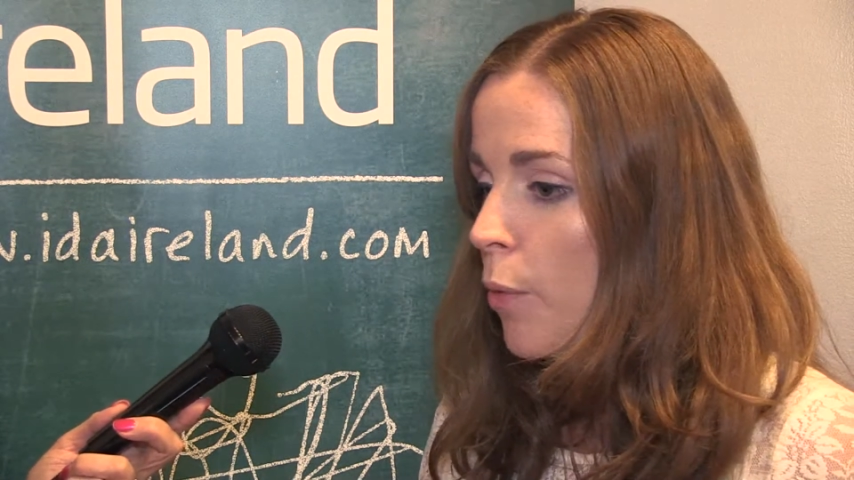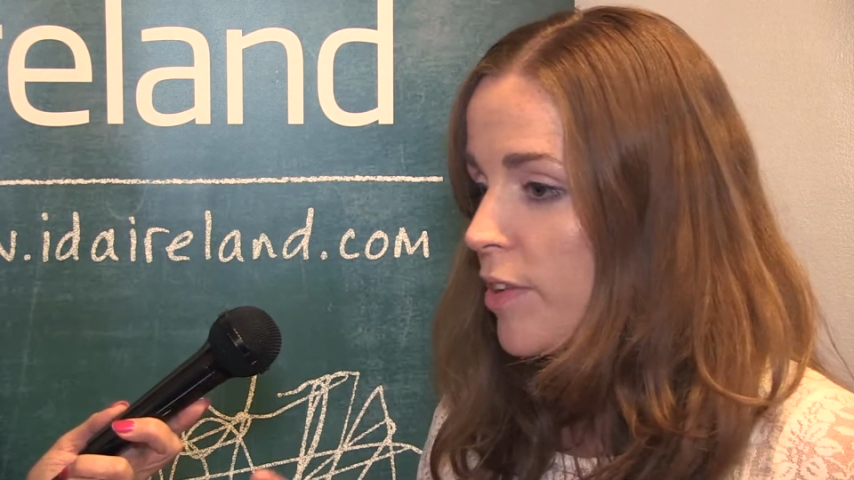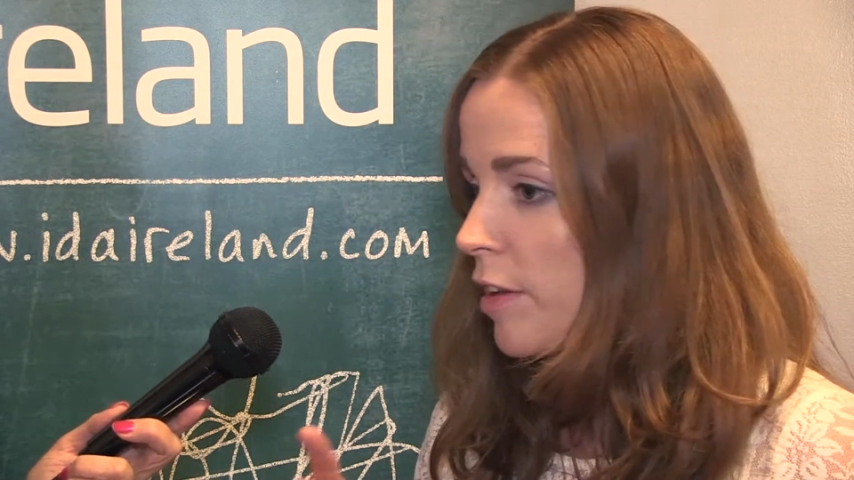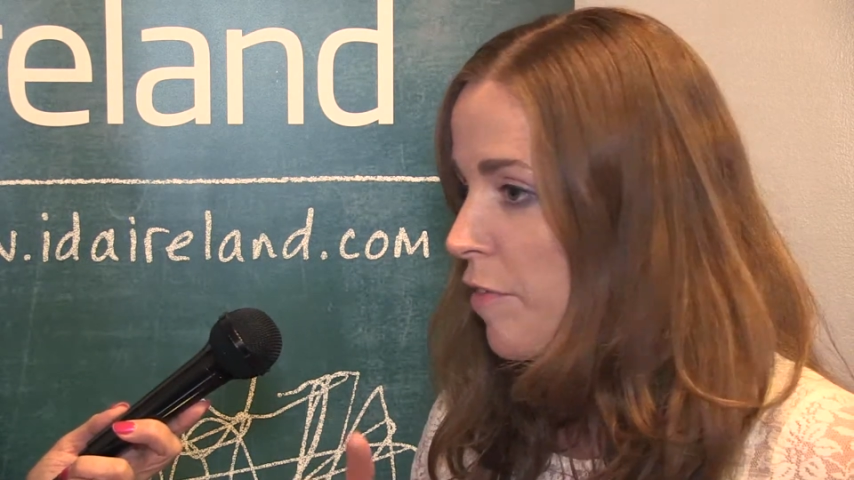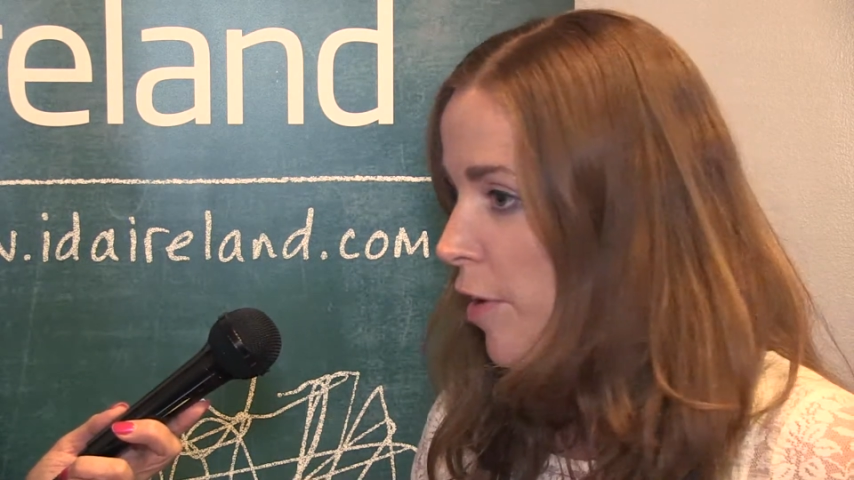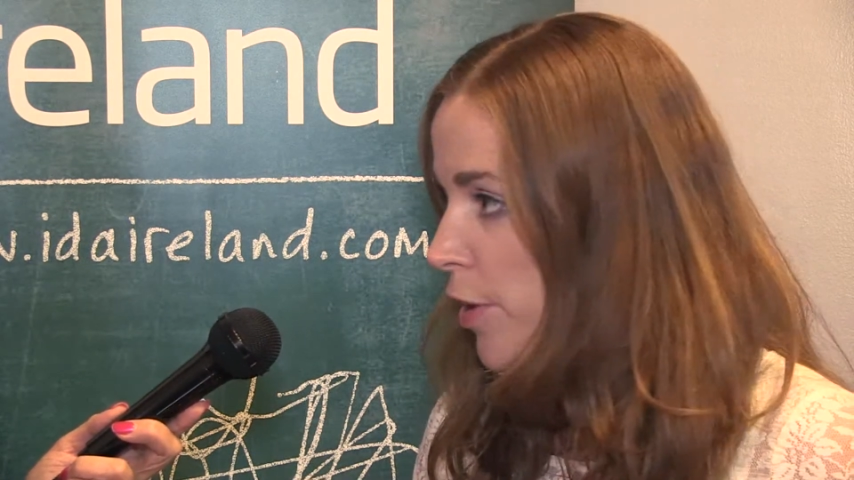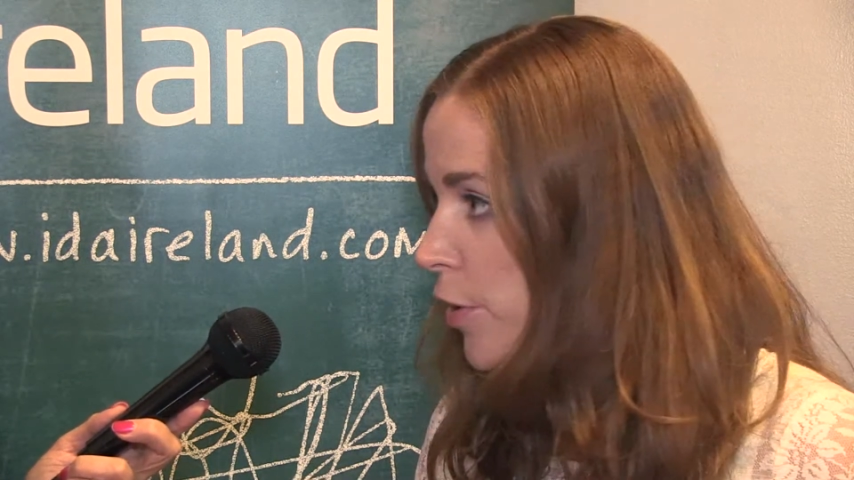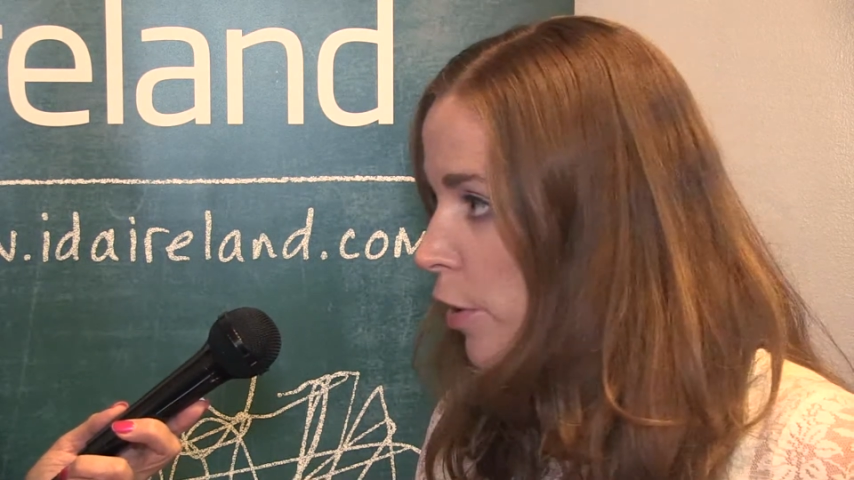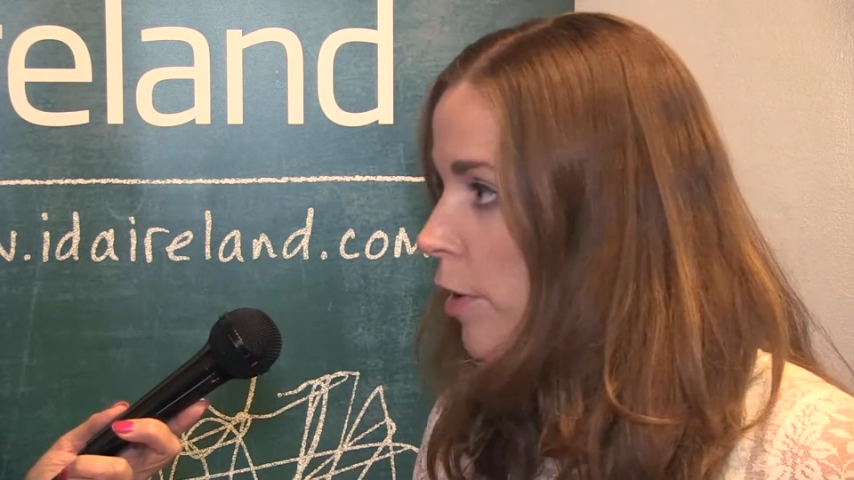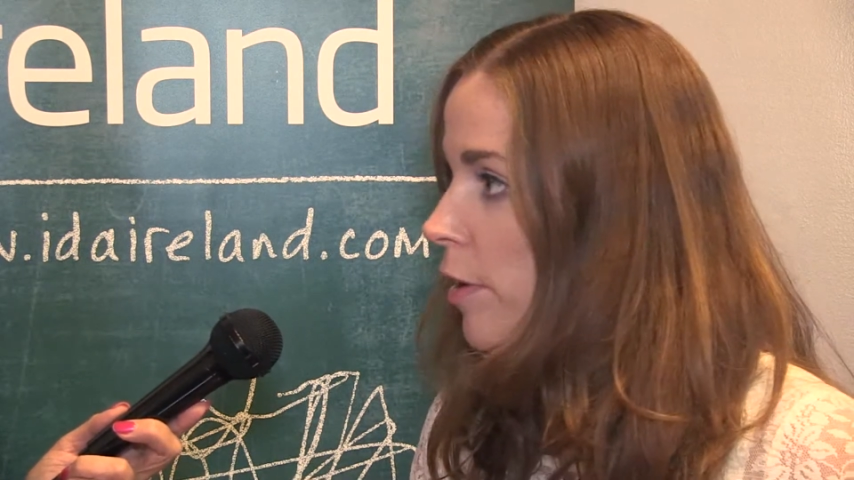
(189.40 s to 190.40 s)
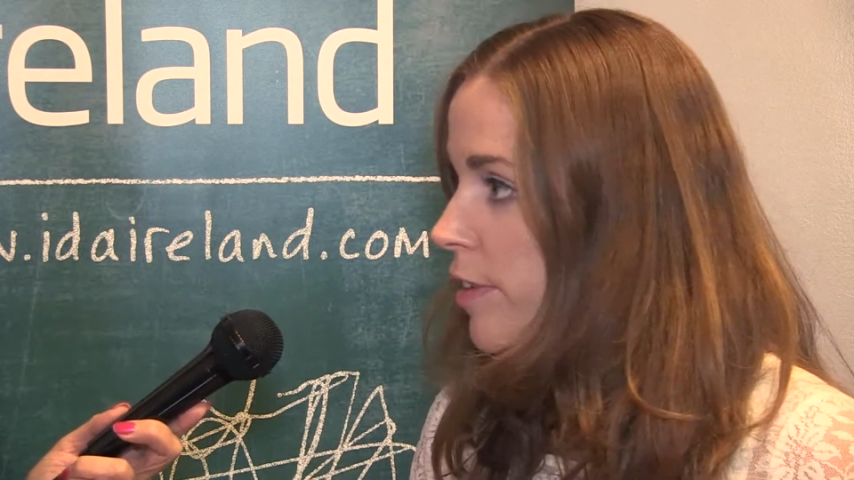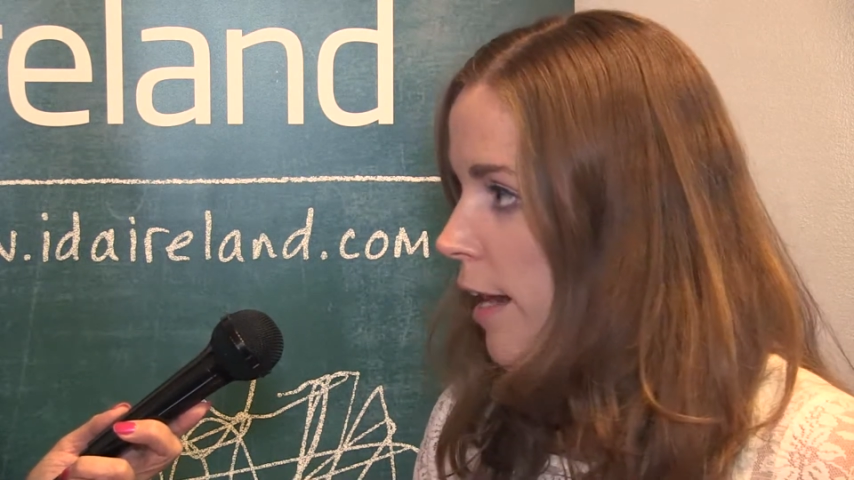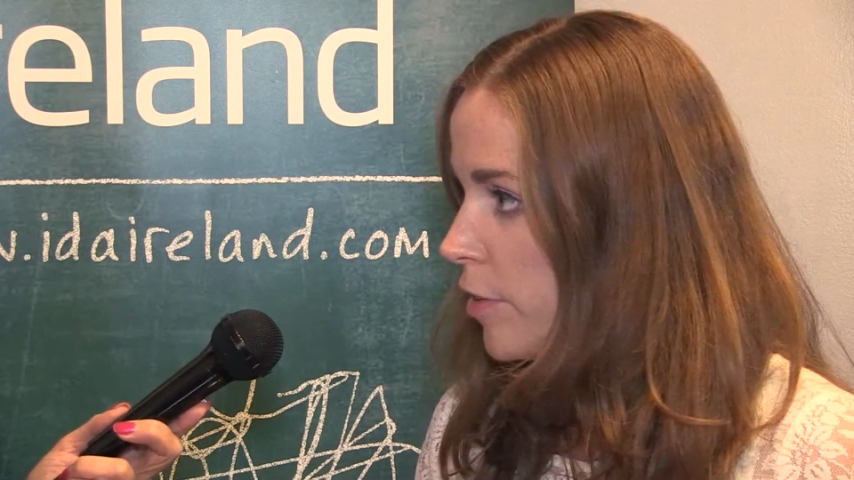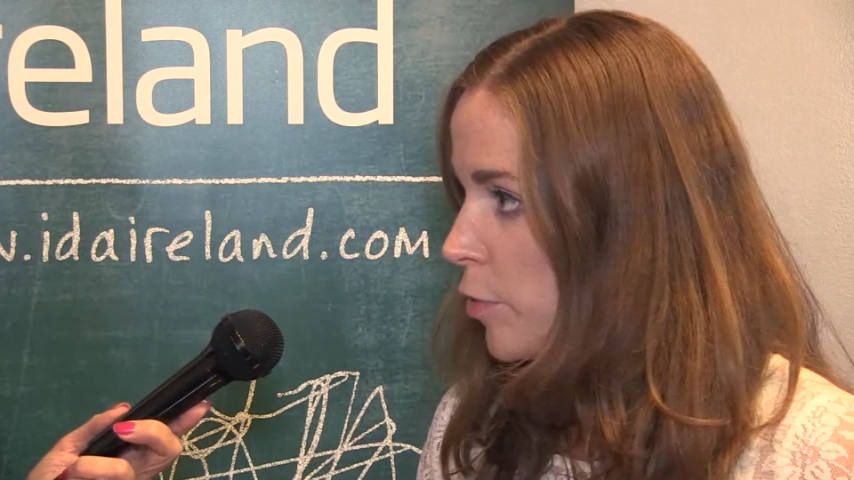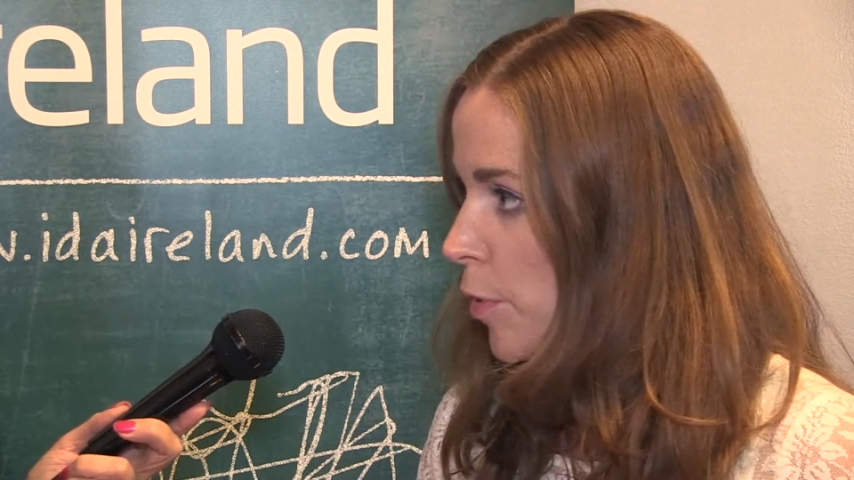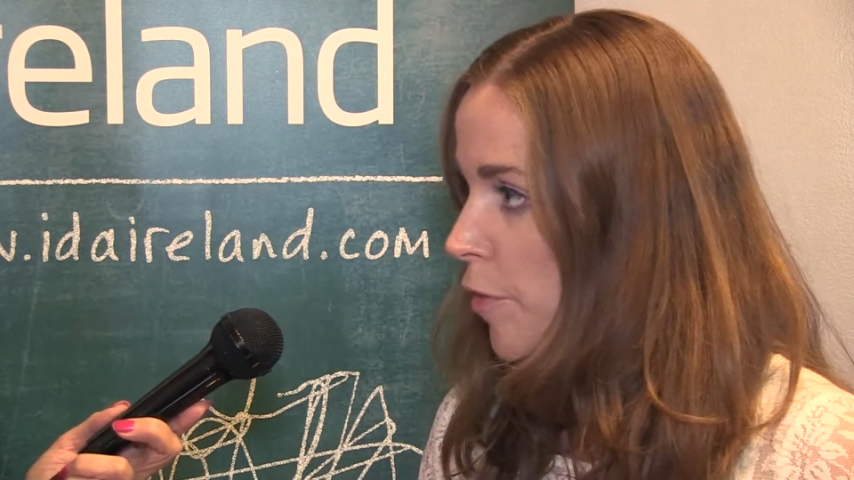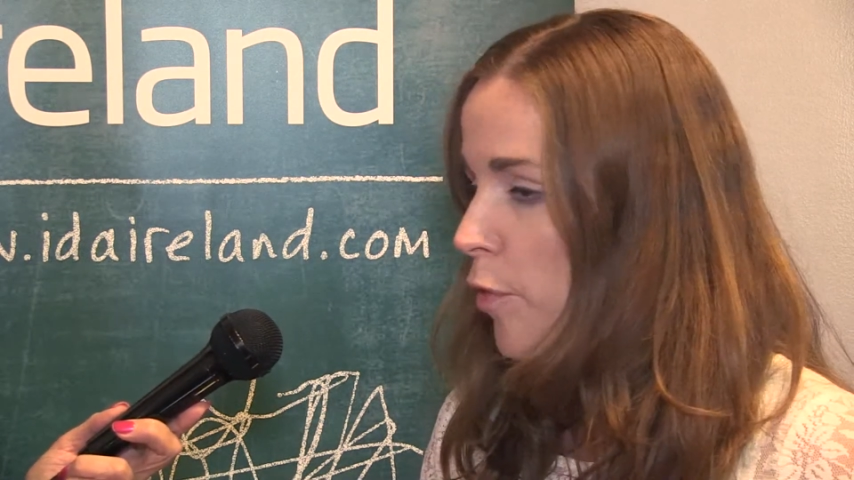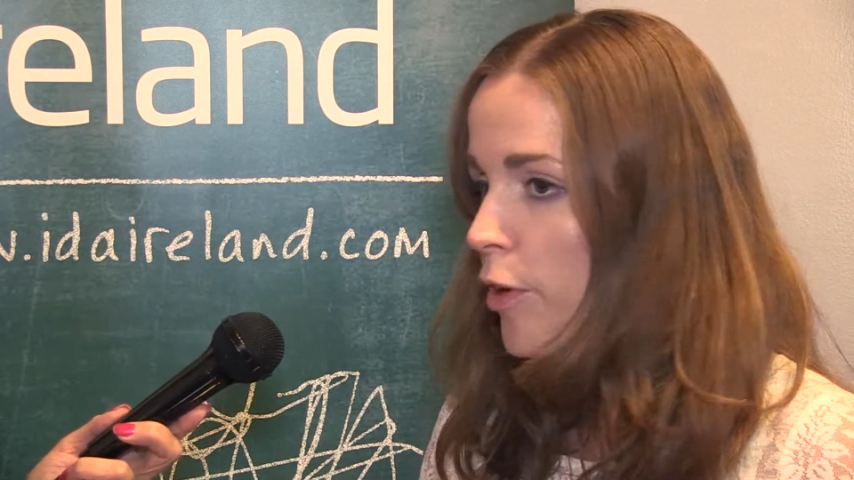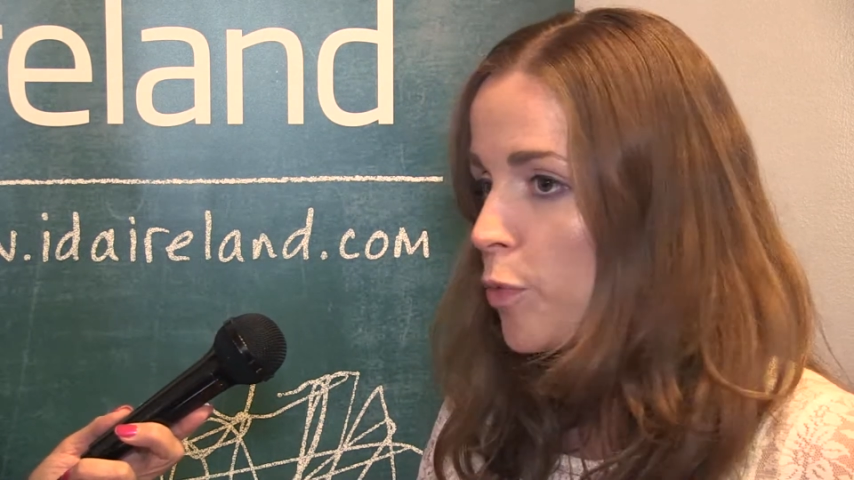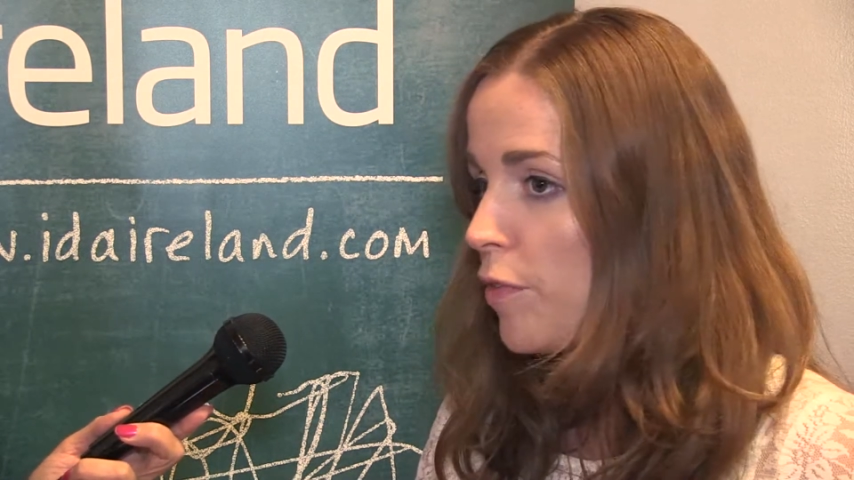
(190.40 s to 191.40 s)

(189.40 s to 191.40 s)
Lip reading: We still have a very young, talented workforce.